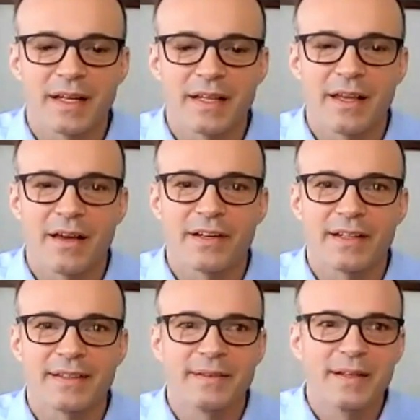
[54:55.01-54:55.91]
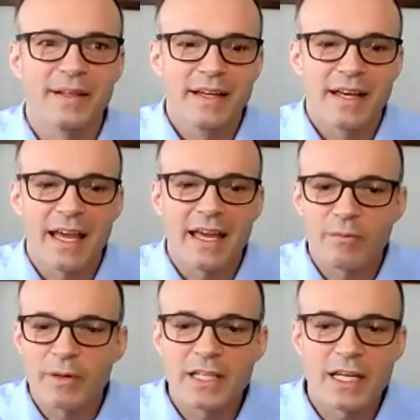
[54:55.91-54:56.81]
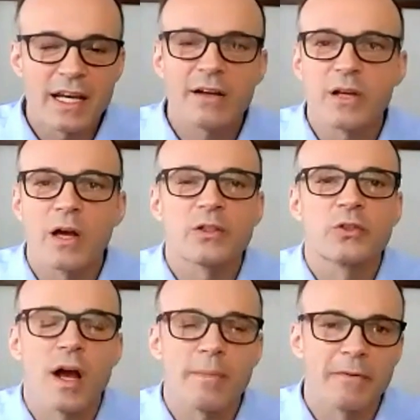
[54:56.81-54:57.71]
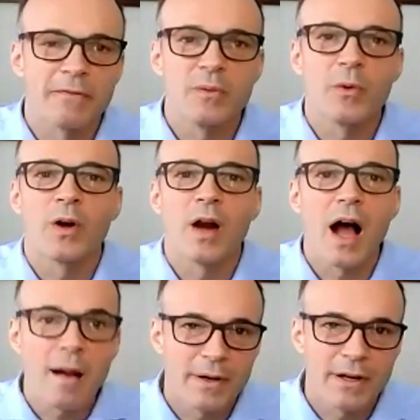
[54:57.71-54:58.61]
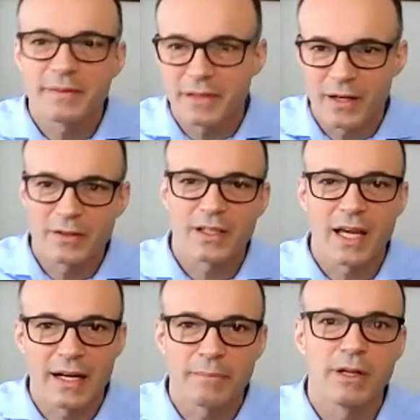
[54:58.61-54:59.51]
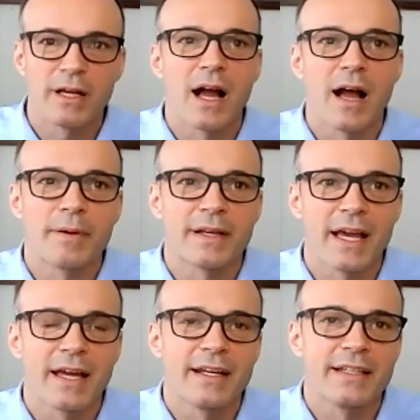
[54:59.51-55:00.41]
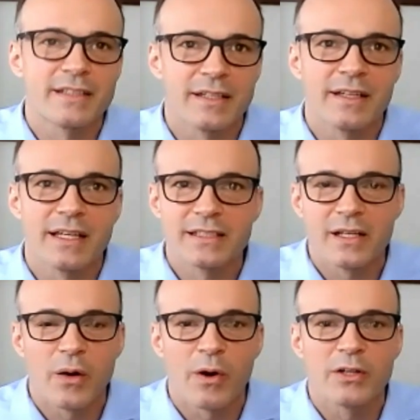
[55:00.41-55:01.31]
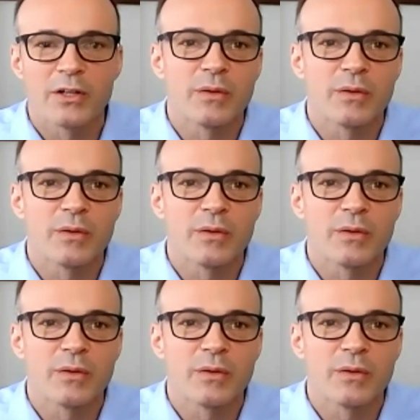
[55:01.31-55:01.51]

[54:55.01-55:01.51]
I love it. And we did also drop a few more AHPA, to kind of plug AHPA again. It's an ORG.